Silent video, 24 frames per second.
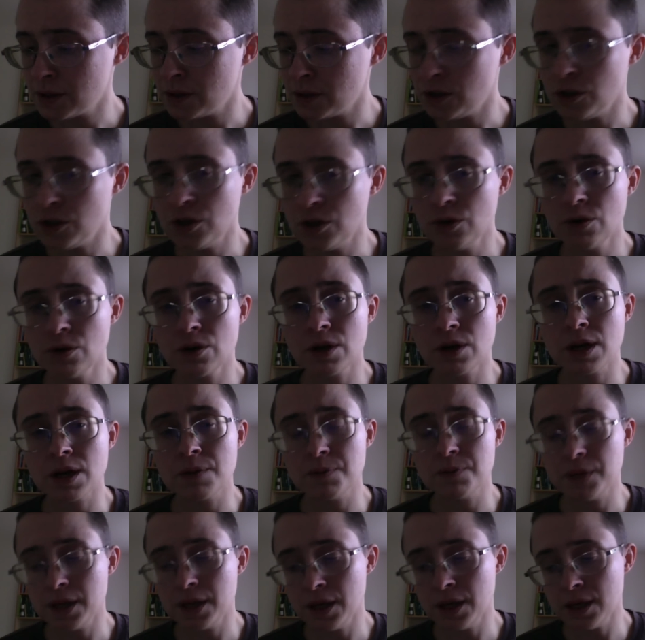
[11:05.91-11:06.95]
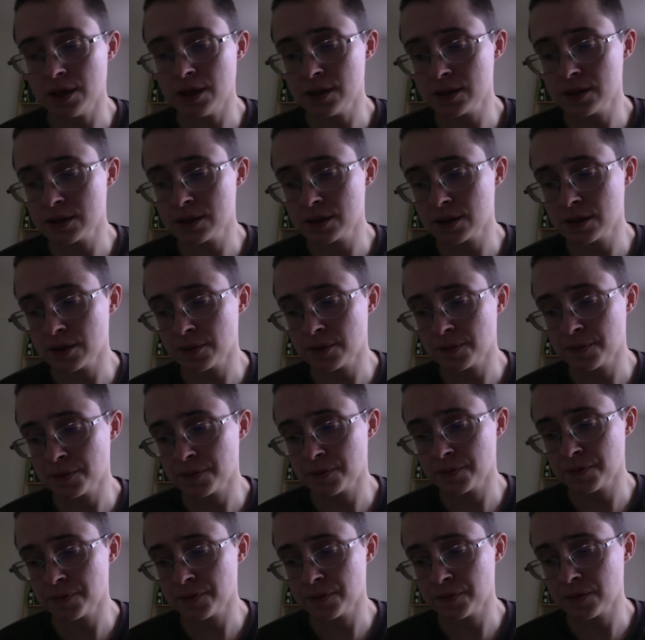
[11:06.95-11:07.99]
You are at peace.
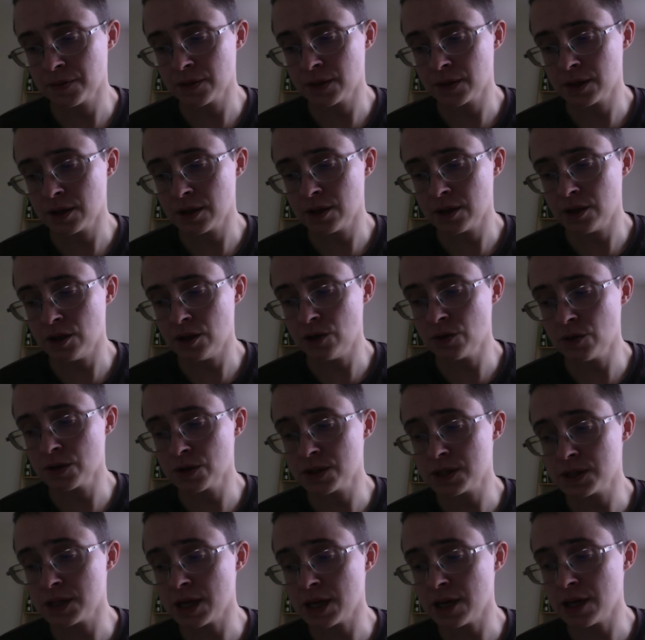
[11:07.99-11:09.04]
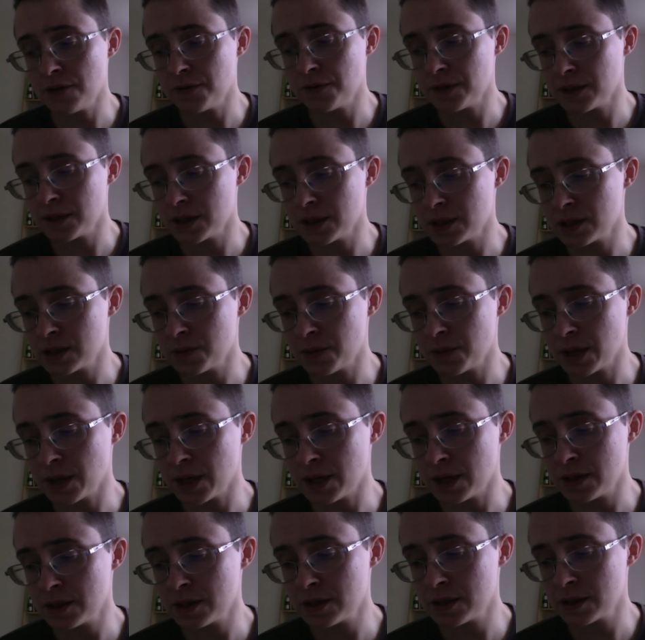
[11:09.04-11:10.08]
You are safe in this
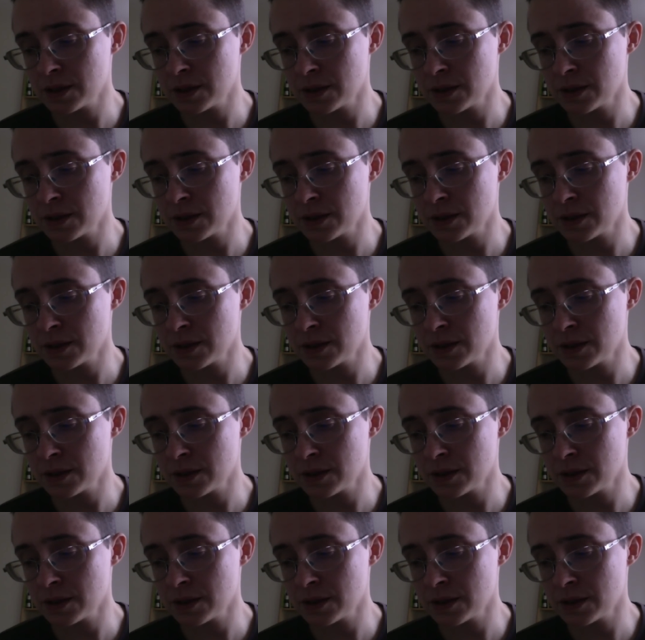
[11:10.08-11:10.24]
space.